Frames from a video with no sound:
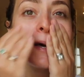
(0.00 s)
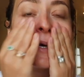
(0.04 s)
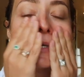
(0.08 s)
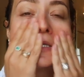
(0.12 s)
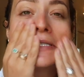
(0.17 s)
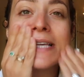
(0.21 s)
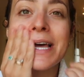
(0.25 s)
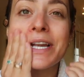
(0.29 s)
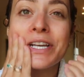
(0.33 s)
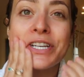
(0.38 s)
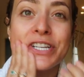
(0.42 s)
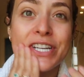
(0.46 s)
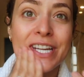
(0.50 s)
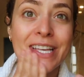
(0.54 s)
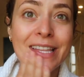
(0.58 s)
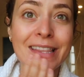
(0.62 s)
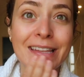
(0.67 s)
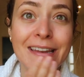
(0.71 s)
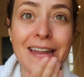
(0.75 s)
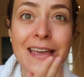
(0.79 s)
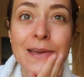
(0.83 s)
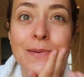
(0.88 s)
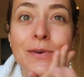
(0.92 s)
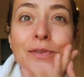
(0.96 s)
Essentially,
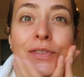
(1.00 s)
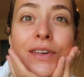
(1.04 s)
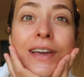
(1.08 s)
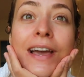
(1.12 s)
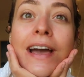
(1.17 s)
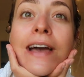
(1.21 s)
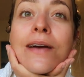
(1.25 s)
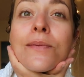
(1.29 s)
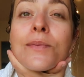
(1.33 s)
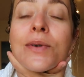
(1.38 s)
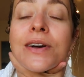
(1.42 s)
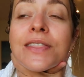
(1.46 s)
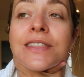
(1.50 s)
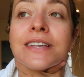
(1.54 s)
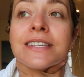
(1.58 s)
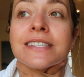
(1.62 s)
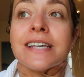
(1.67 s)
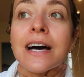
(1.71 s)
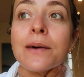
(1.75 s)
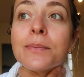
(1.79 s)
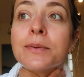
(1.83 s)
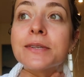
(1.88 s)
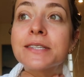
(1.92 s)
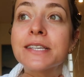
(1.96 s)
the name of the game when this
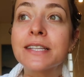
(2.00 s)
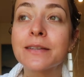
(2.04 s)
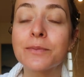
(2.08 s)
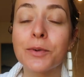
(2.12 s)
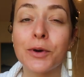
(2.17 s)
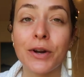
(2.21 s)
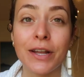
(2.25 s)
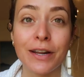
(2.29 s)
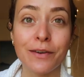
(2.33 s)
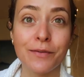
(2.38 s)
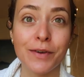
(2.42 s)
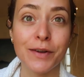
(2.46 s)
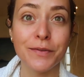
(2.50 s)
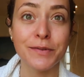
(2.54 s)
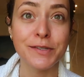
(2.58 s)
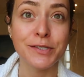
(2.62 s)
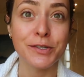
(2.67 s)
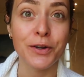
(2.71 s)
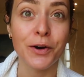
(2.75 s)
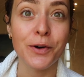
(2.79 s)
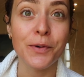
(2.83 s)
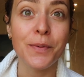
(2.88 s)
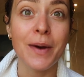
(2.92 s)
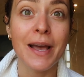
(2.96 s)
happens in the morning and
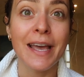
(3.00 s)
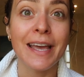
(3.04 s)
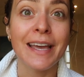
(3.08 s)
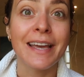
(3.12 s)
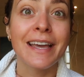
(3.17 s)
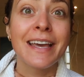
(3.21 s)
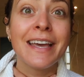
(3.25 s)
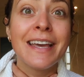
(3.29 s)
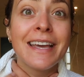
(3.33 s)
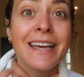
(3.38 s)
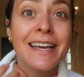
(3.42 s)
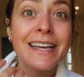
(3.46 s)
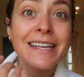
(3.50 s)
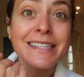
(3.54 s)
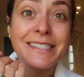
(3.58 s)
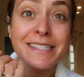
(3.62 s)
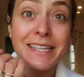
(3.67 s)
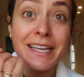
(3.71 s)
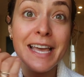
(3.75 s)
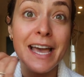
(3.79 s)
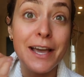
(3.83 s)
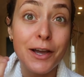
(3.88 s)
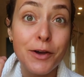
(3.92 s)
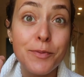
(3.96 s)
River's not awake is
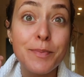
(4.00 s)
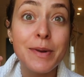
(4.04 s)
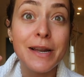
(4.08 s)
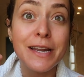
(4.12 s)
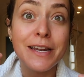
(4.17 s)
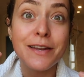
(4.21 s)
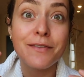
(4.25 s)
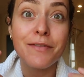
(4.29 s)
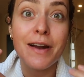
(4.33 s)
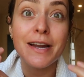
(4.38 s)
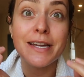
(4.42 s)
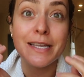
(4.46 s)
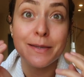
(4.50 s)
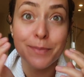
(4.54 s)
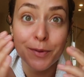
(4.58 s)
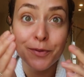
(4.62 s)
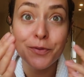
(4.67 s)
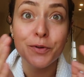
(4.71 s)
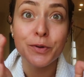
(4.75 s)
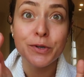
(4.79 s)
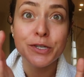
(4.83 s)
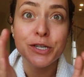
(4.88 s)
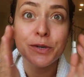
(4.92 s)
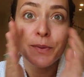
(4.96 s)
to get completely ready
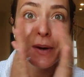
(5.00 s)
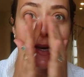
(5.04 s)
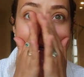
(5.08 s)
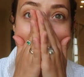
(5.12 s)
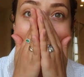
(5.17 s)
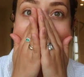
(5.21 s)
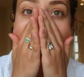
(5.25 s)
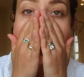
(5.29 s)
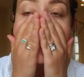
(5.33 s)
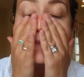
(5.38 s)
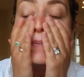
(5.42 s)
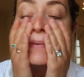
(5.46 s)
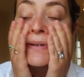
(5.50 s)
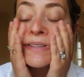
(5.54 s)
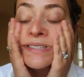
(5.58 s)
before she wakes up.